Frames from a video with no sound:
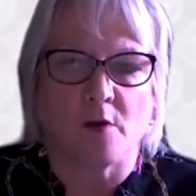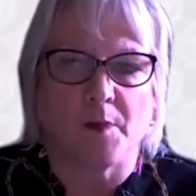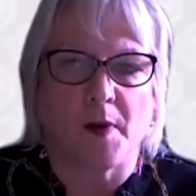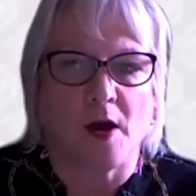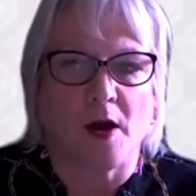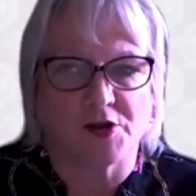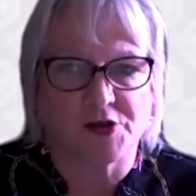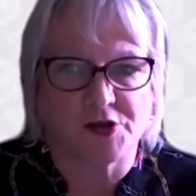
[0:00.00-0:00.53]

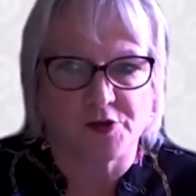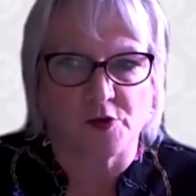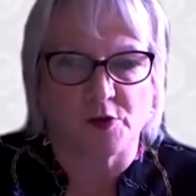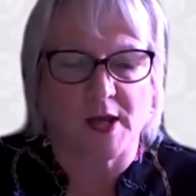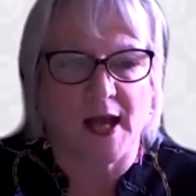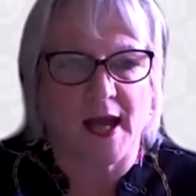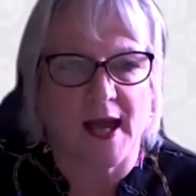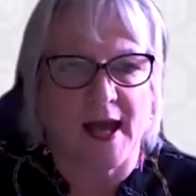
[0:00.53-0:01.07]
pastoral
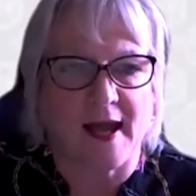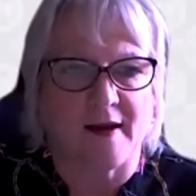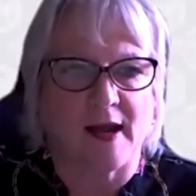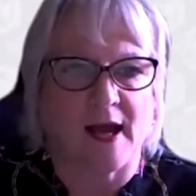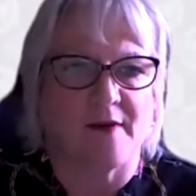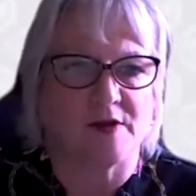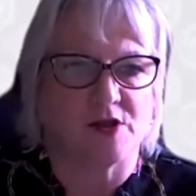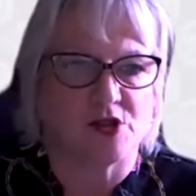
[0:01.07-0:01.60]
care,
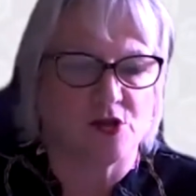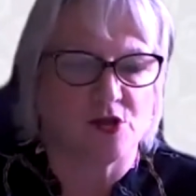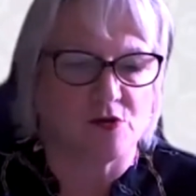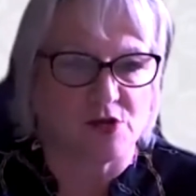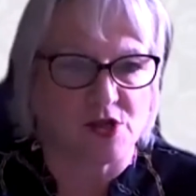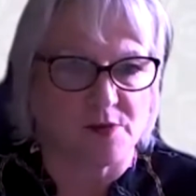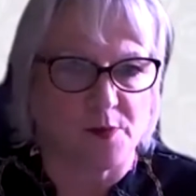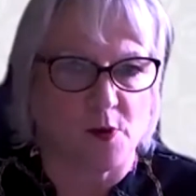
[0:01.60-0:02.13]
having
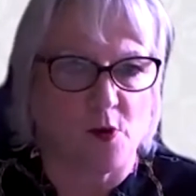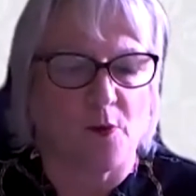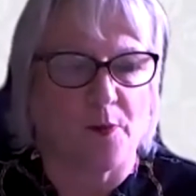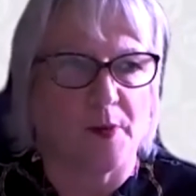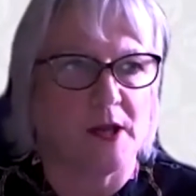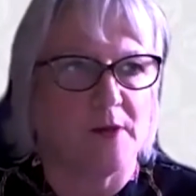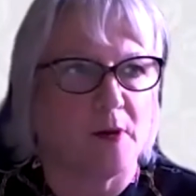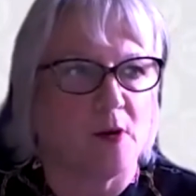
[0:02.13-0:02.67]
student support
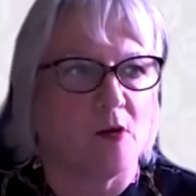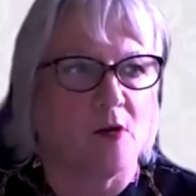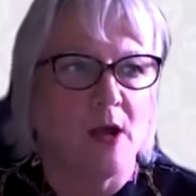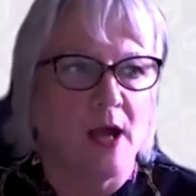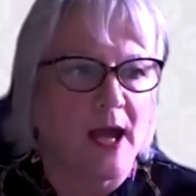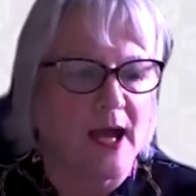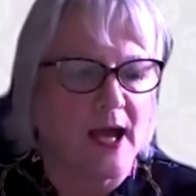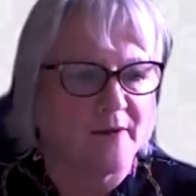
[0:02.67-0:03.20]
people,
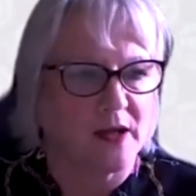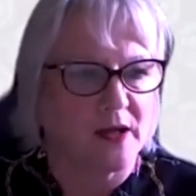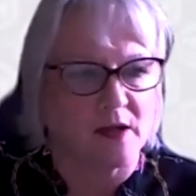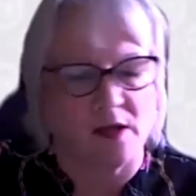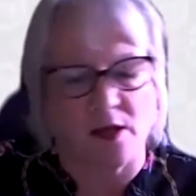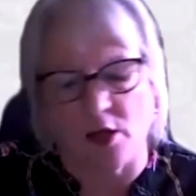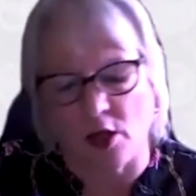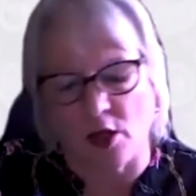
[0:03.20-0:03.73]

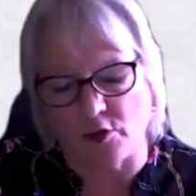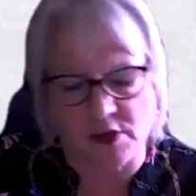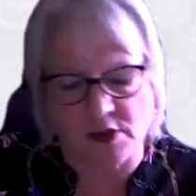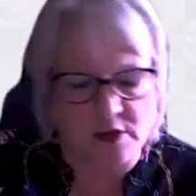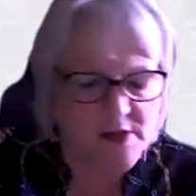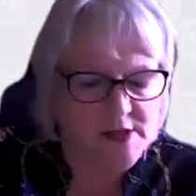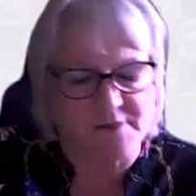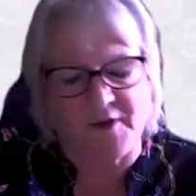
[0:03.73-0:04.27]
having
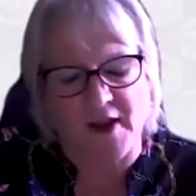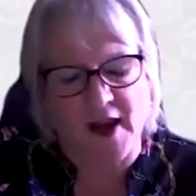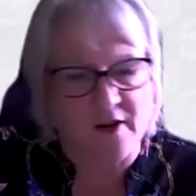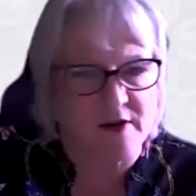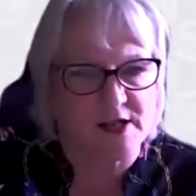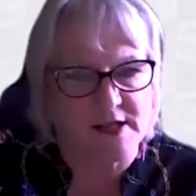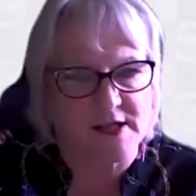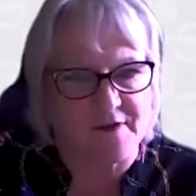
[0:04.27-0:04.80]
there's
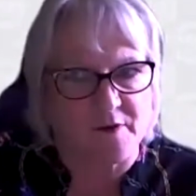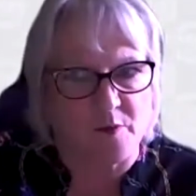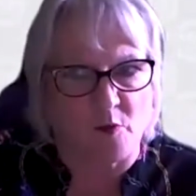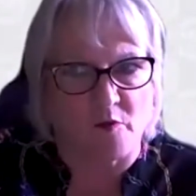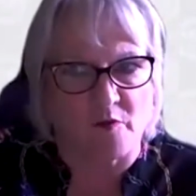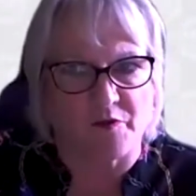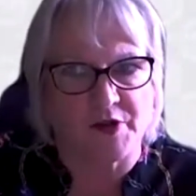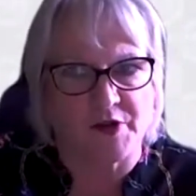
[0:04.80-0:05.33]
various
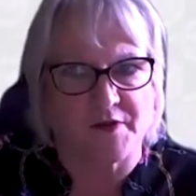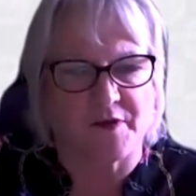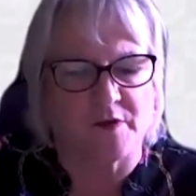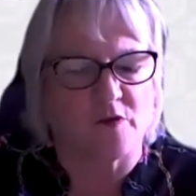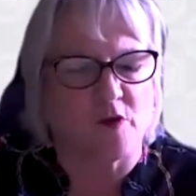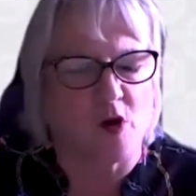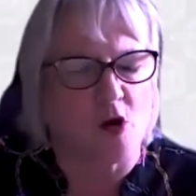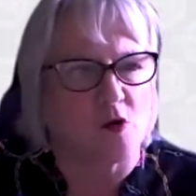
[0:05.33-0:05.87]
different
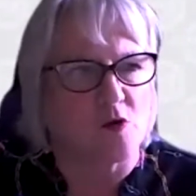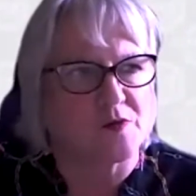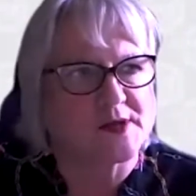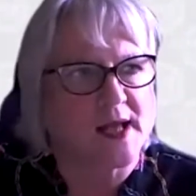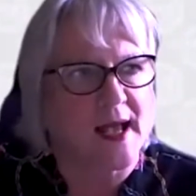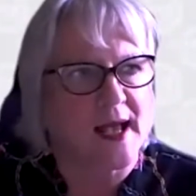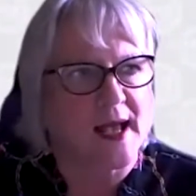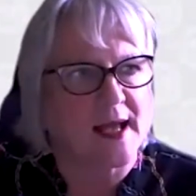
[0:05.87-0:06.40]
roles,
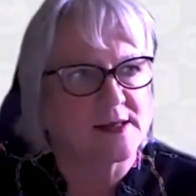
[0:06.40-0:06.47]
and